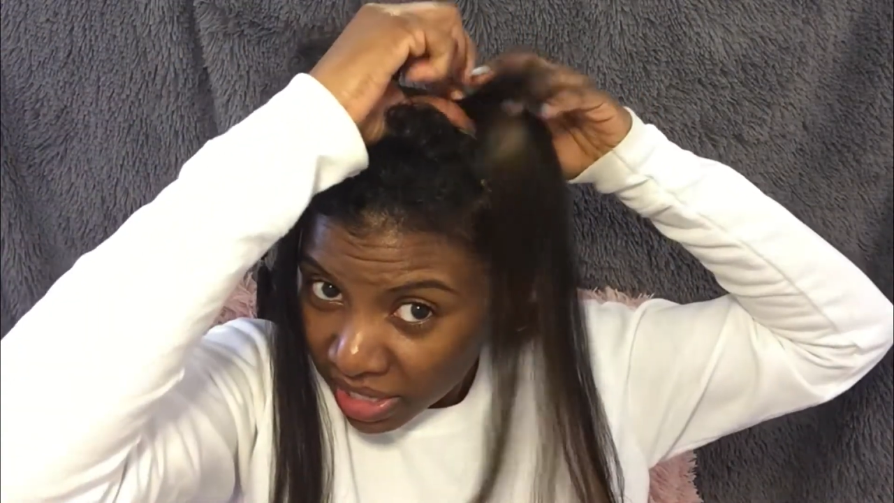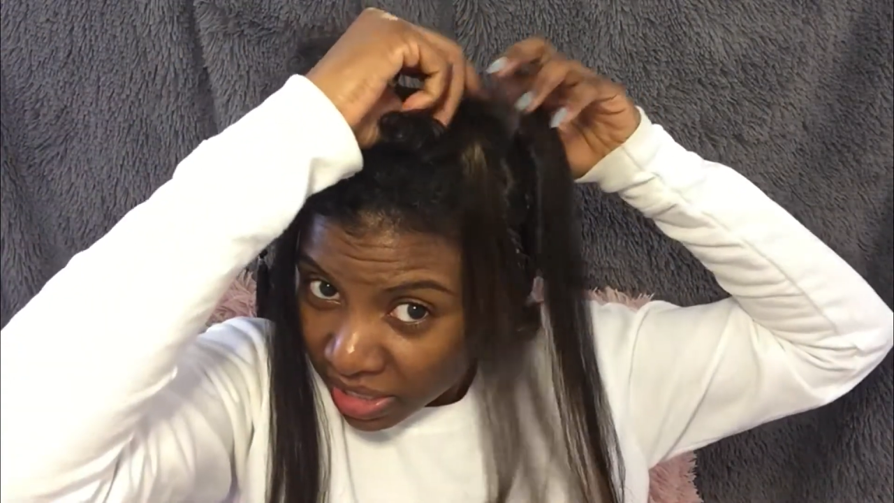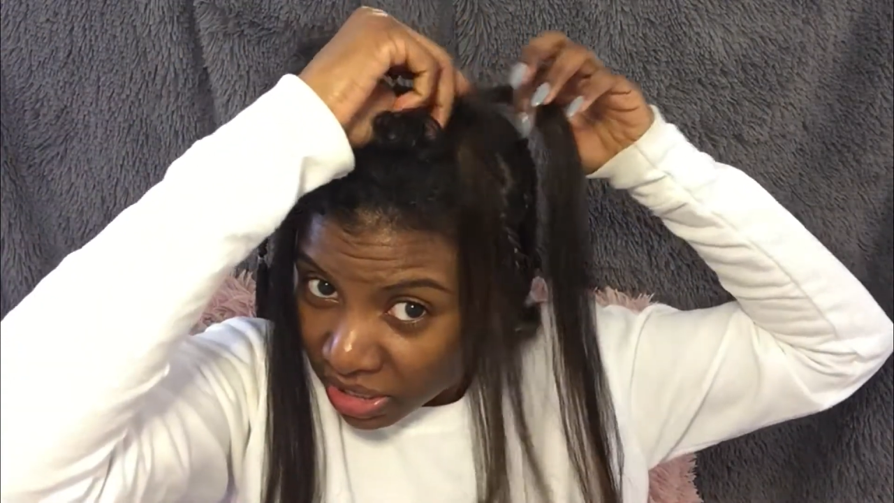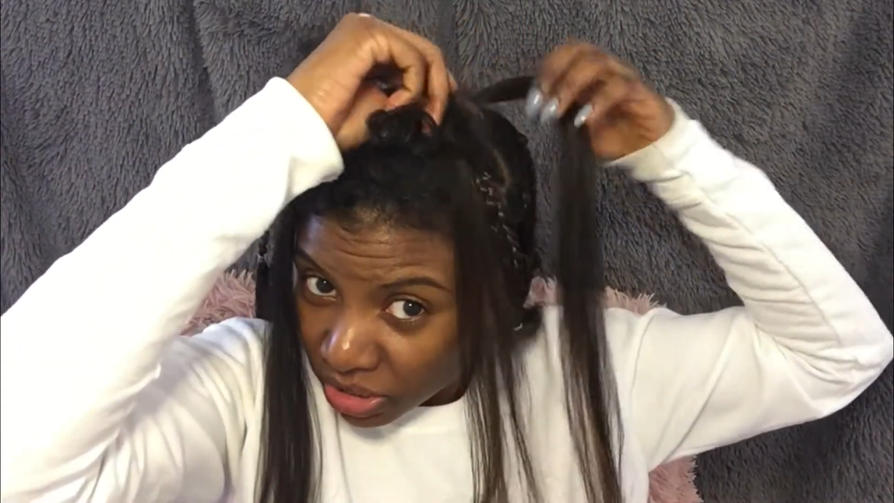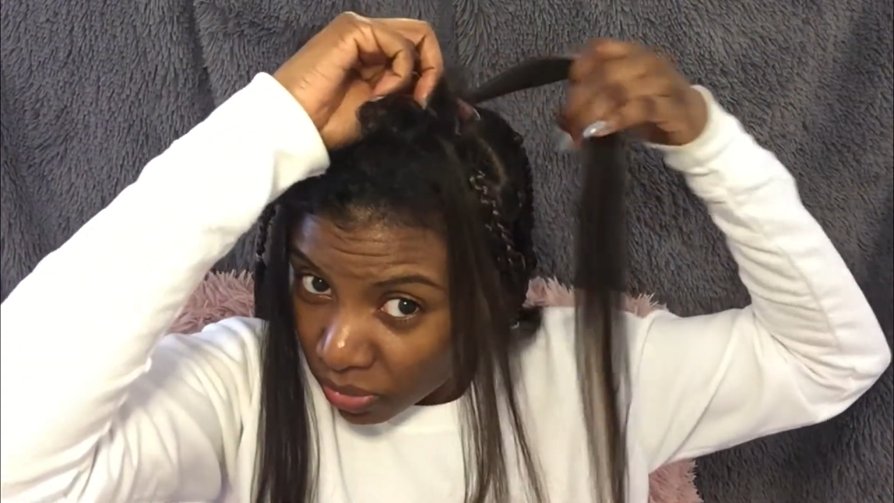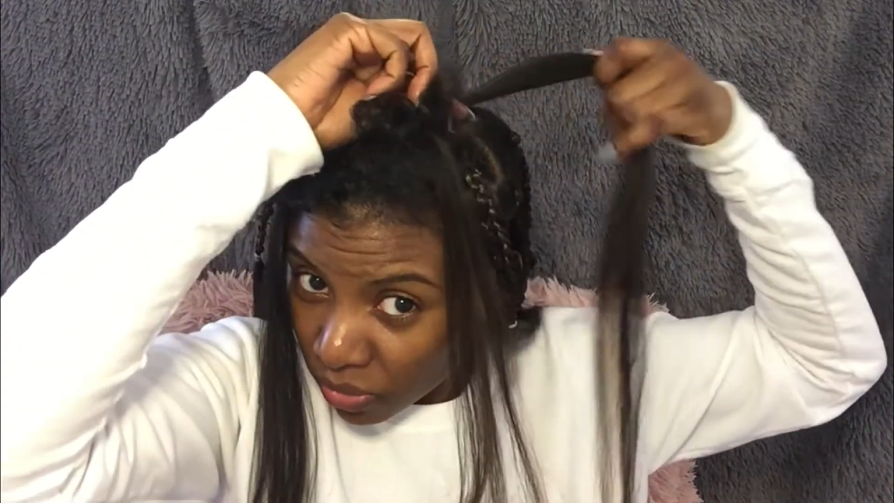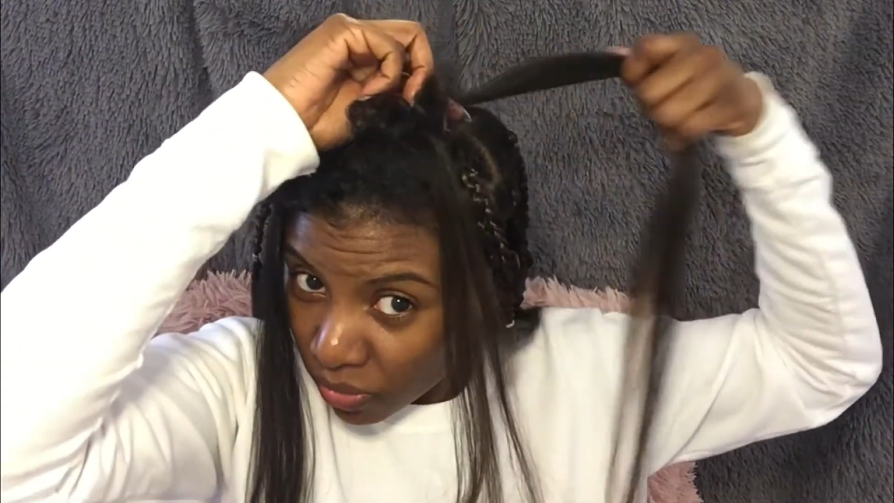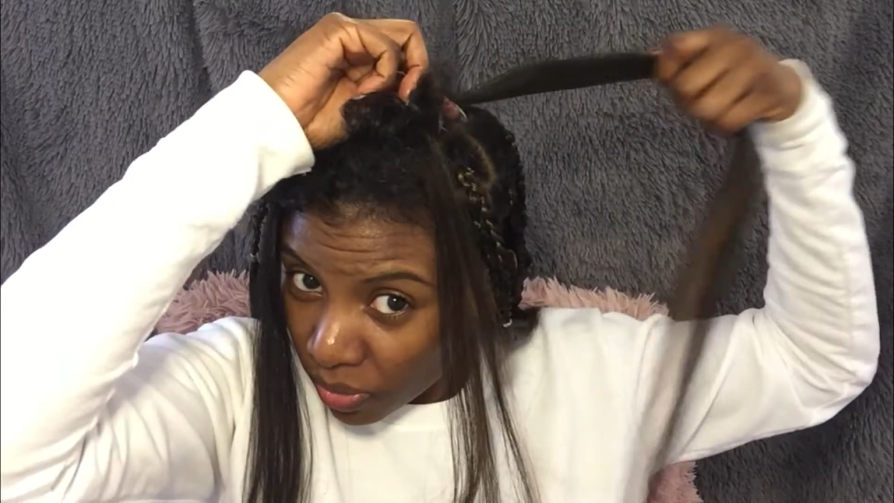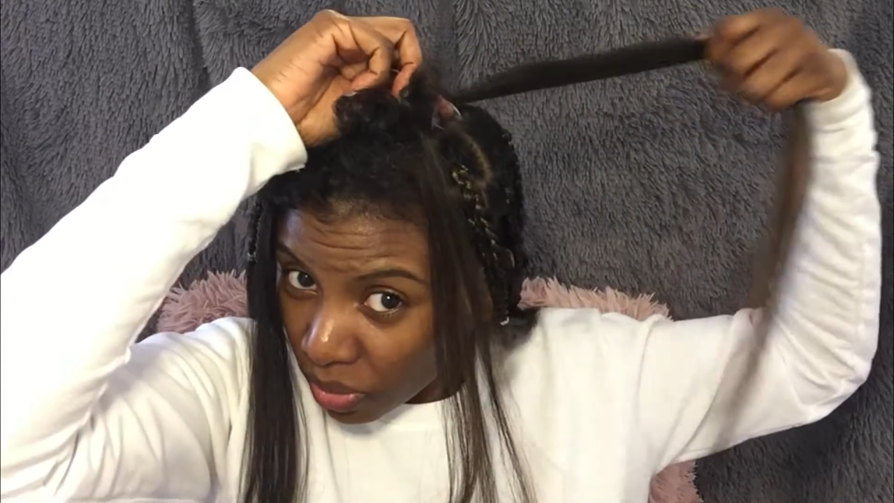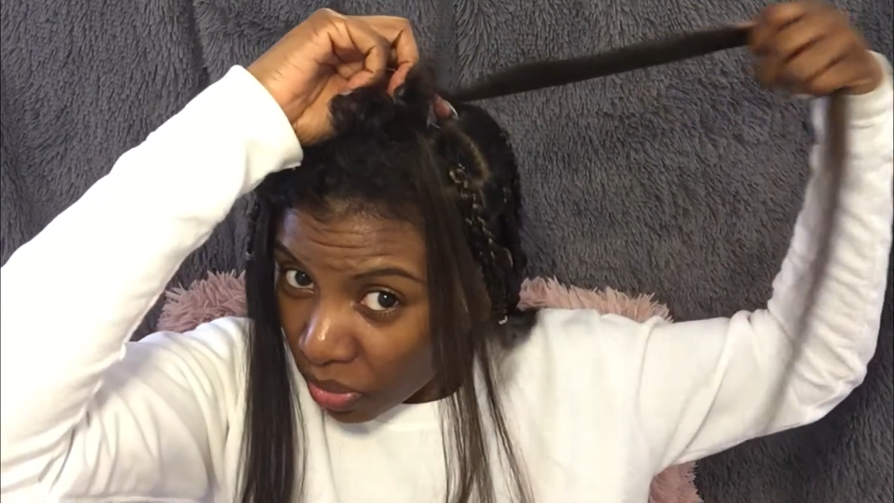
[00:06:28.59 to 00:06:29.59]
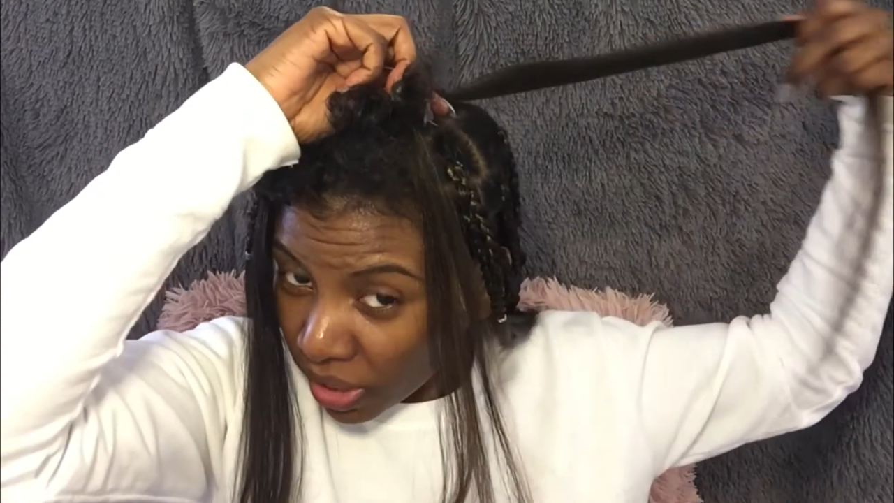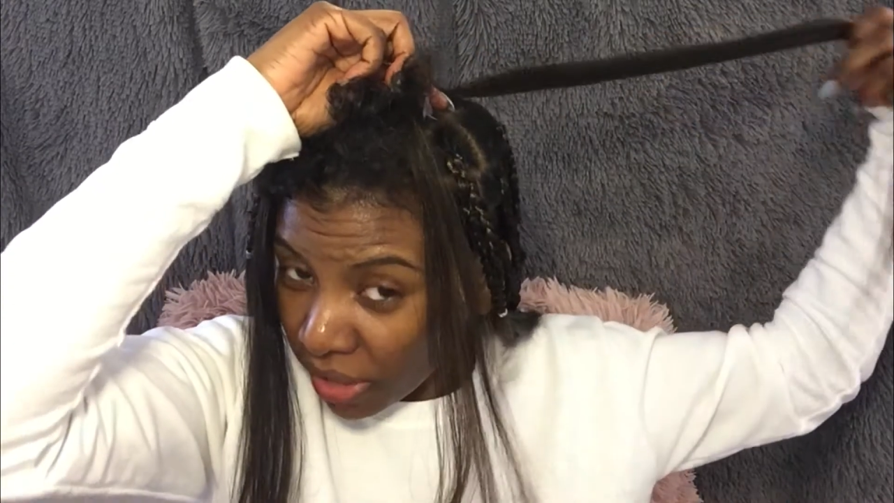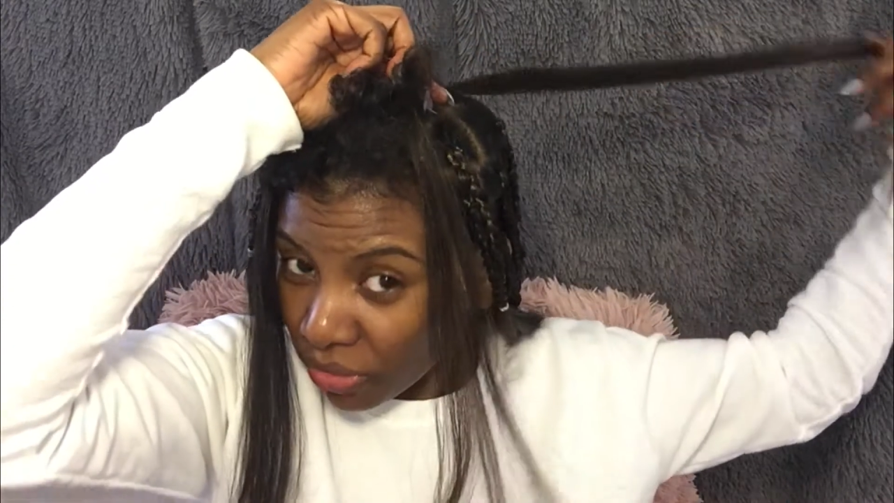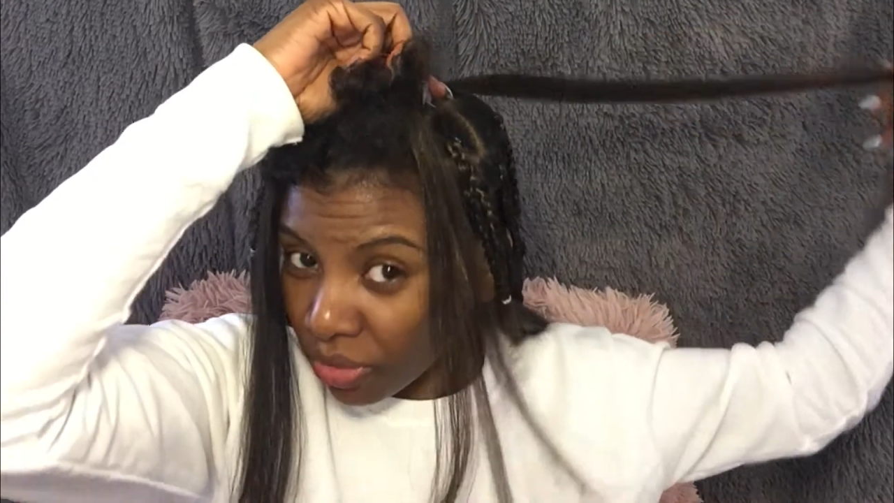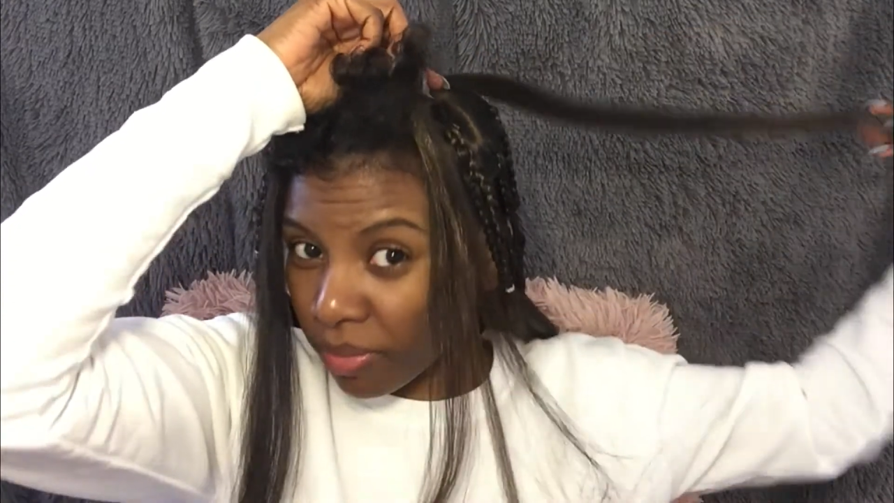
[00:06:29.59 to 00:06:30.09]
This is when we pulled out through the